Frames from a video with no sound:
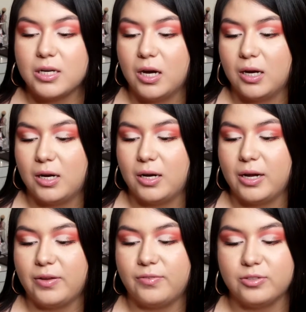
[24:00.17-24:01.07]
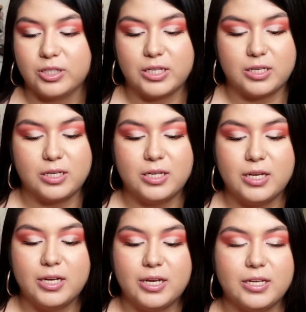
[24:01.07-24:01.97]
I feel like
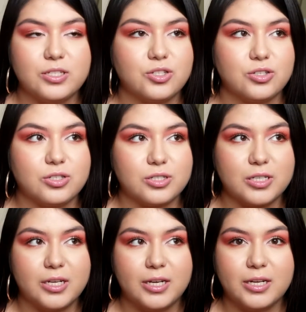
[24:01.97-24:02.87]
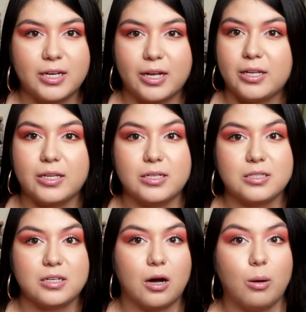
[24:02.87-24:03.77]
it's just kind of like
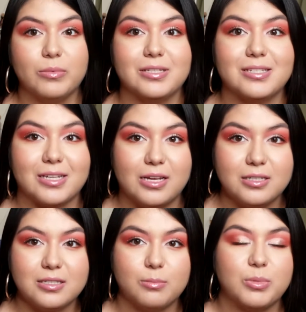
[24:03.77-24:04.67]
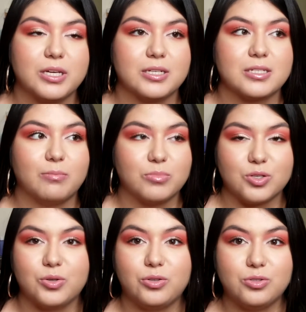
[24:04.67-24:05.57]
common sense, and because I'm so
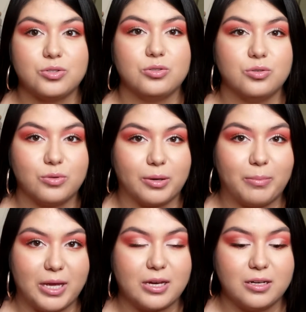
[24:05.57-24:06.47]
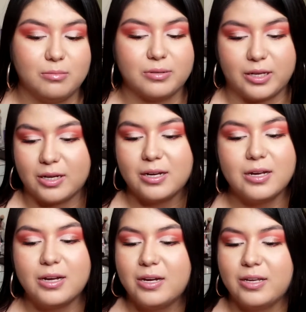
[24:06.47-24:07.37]
used to doing makeup, like,
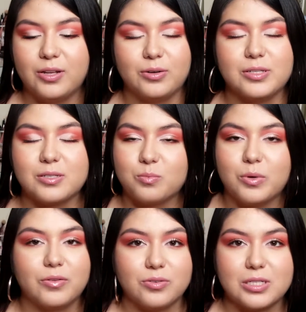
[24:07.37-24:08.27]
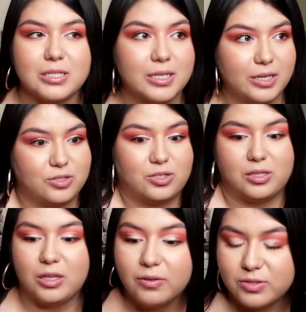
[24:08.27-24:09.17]
you know, it's one of those things that I just
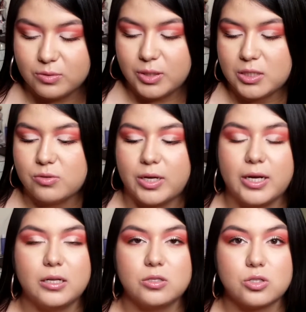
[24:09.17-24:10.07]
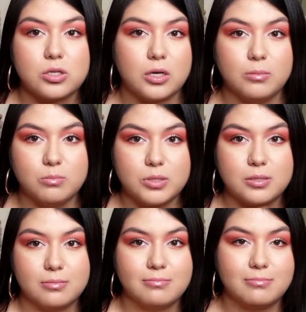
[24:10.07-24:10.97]
love doing, so it kind of just comes,
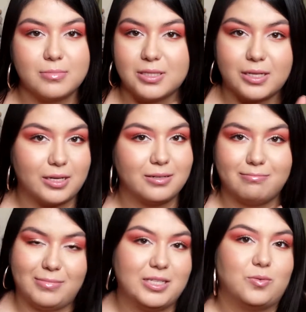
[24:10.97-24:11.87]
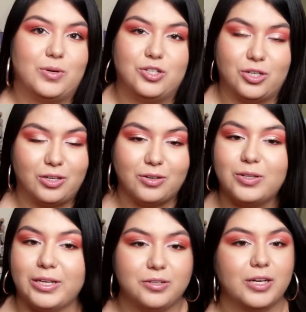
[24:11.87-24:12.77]
it's like intuition, you know,
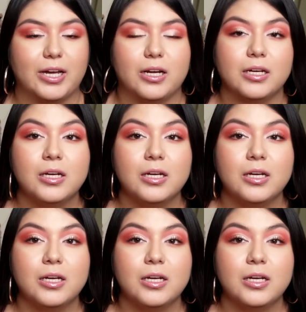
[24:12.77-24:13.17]
like you kind of